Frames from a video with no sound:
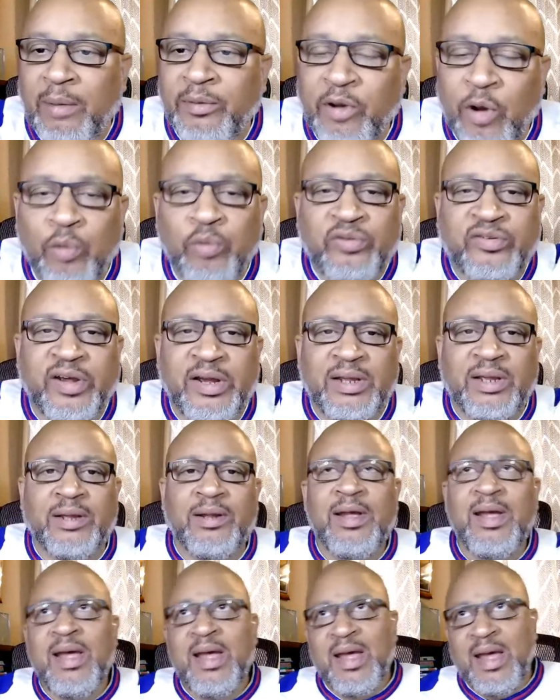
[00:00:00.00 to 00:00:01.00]
note
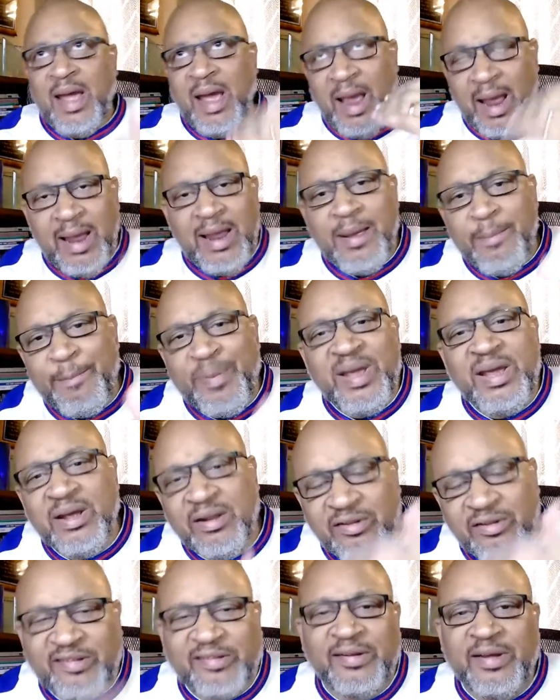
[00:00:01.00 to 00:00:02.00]
taking. A,
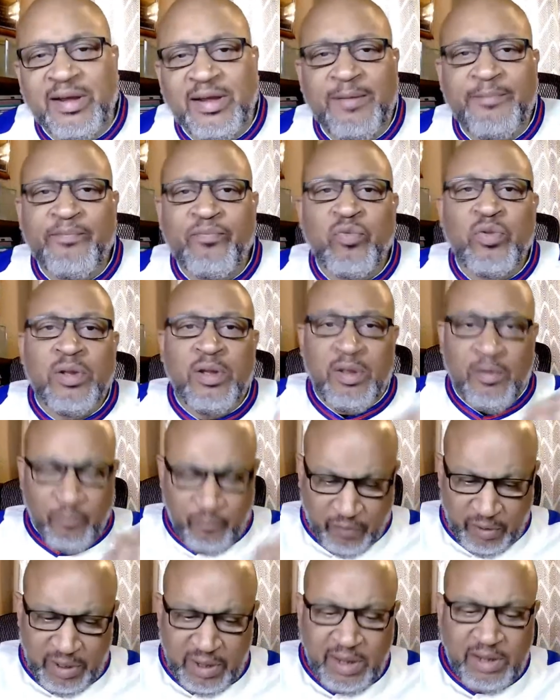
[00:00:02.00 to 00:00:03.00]
B, and C
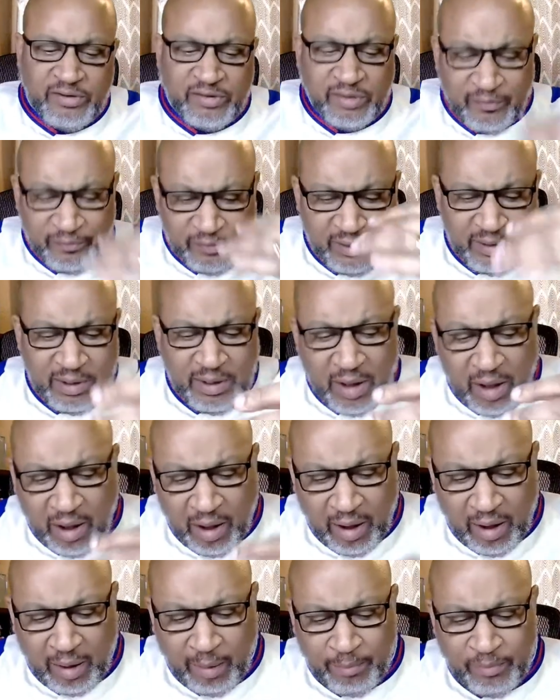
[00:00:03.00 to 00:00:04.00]
for each of
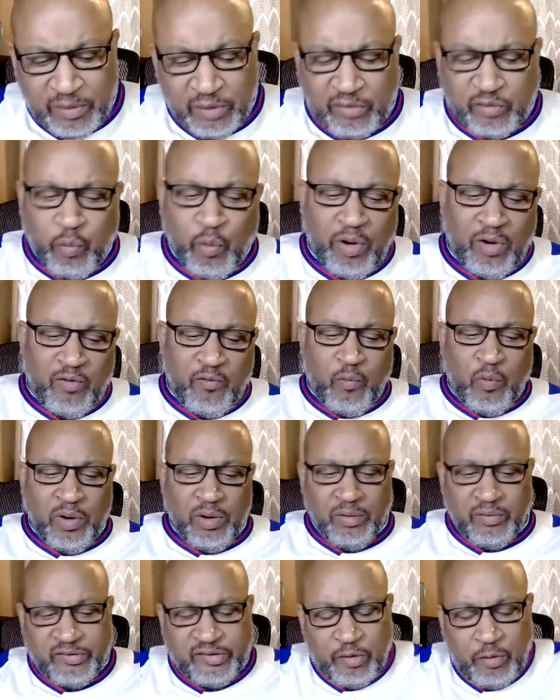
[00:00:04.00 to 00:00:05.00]
the 12
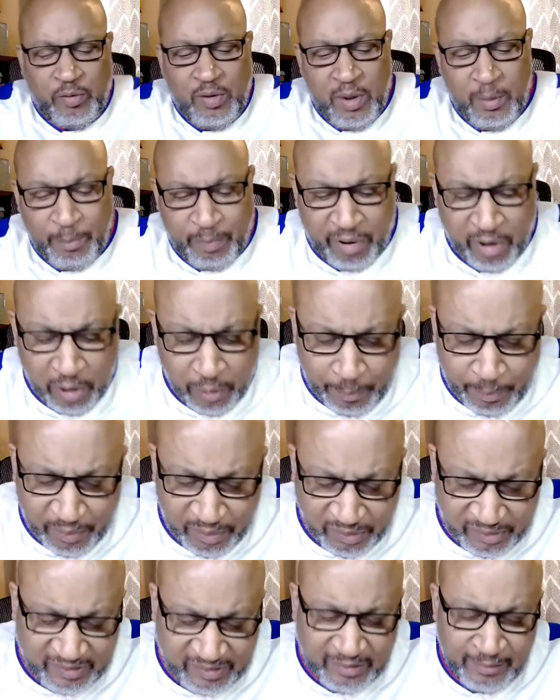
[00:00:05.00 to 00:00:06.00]
words. So
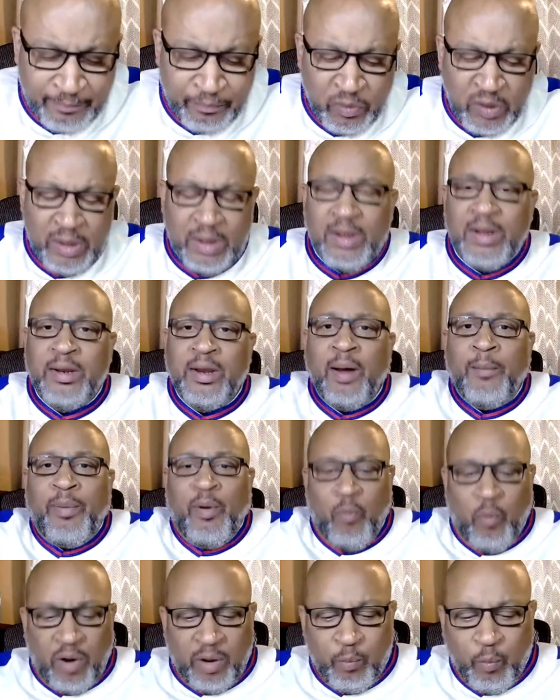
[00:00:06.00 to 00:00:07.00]
purpose.
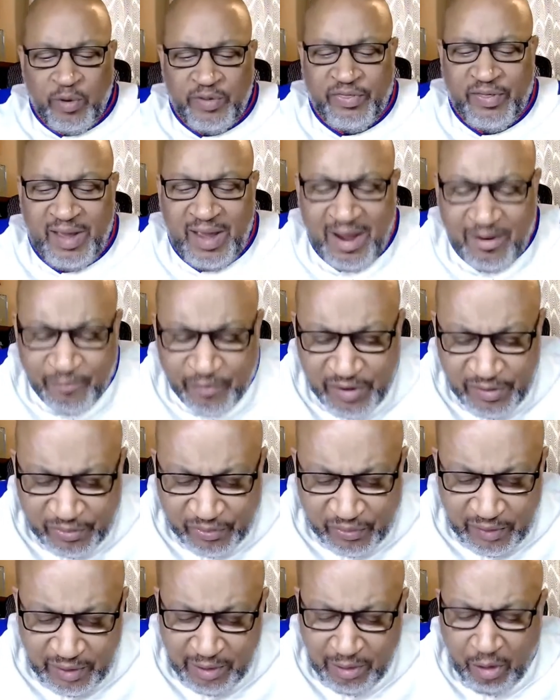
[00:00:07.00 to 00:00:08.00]
Number one. With
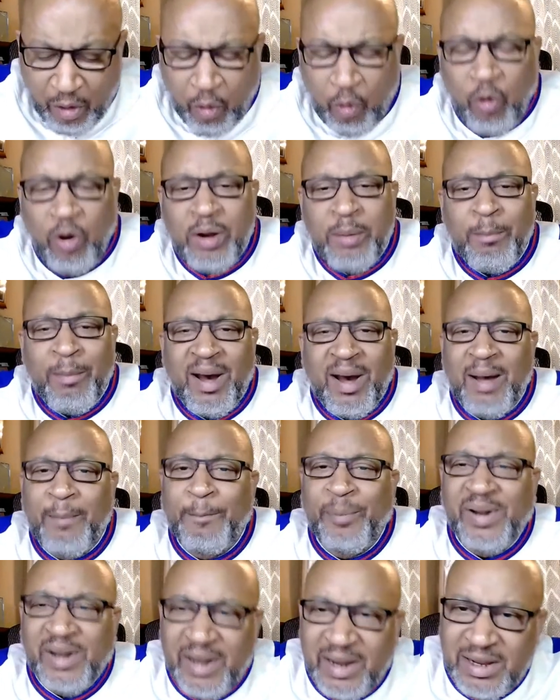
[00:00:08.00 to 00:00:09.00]
everything on my
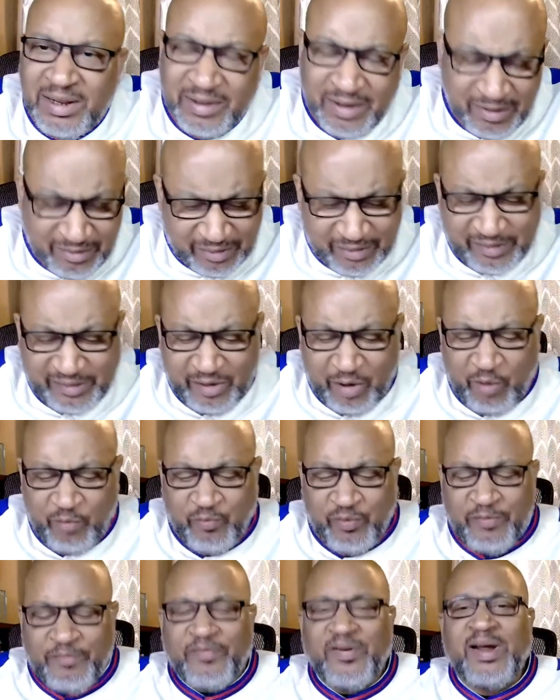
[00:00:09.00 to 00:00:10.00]
plate, these are
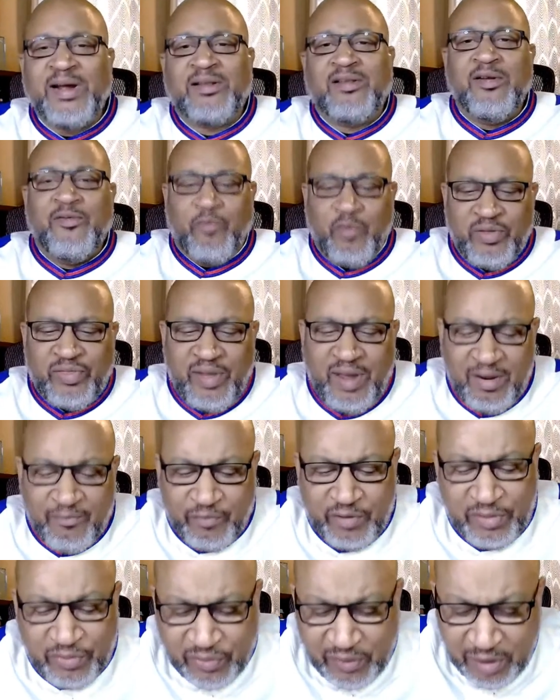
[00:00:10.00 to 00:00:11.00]
self-reflective. With
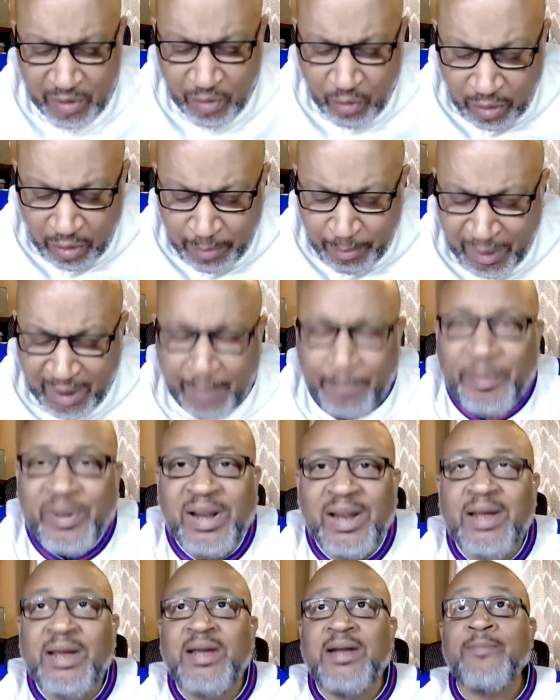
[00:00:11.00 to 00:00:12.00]
everything on my
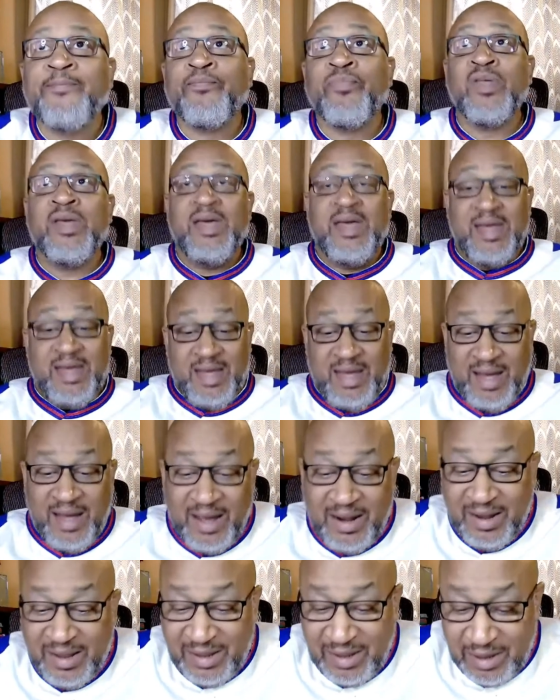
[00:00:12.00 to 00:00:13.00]
plate,
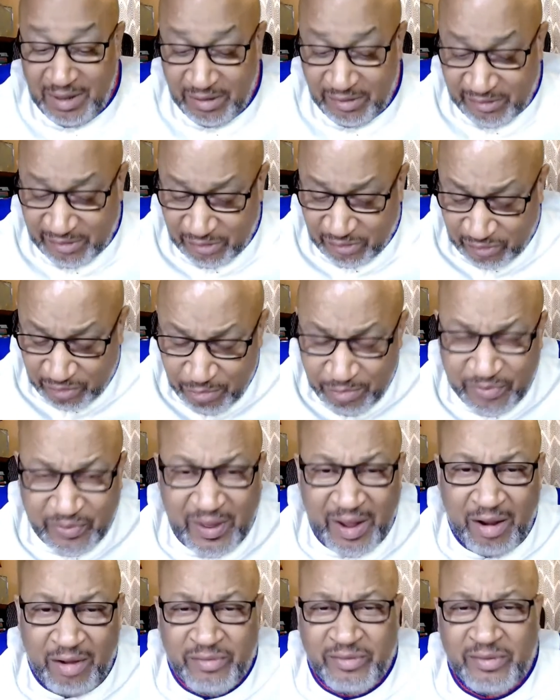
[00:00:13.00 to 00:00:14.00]
heading into
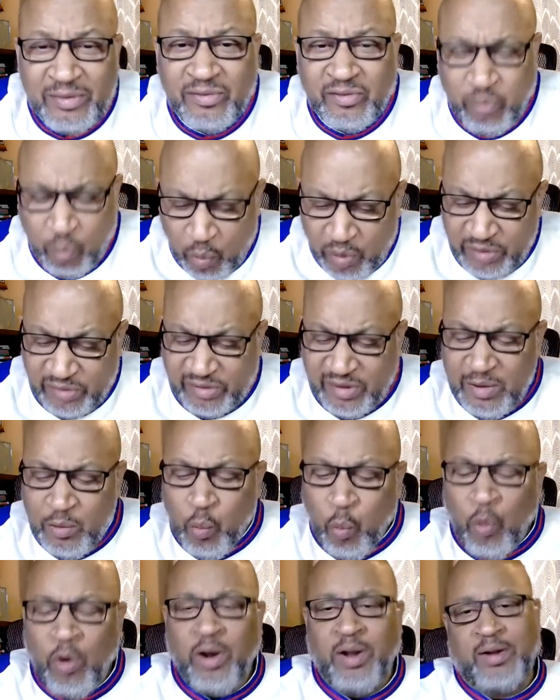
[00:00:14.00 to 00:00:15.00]

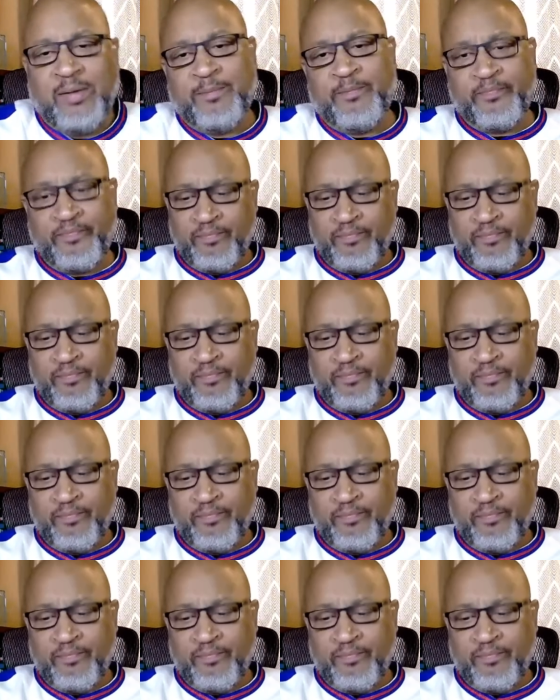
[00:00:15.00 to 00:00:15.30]
2021,